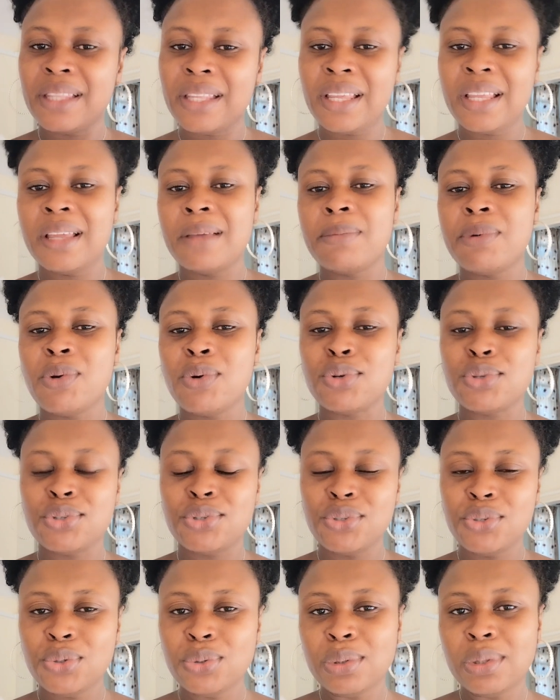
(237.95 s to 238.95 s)
think,
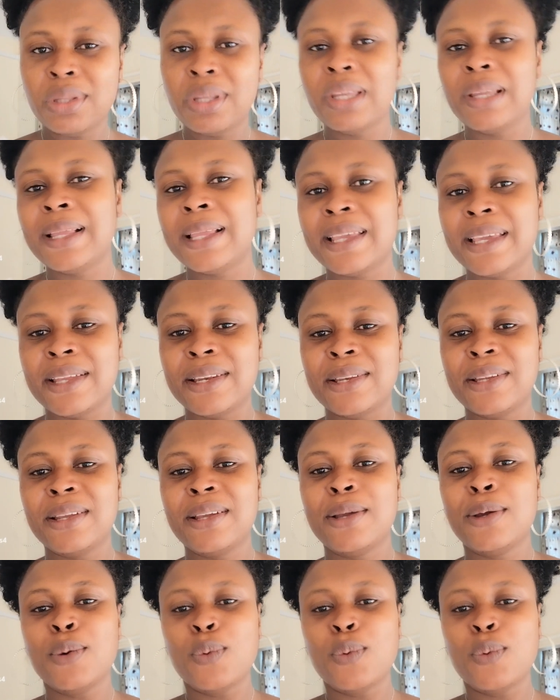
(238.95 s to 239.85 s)
because you thinking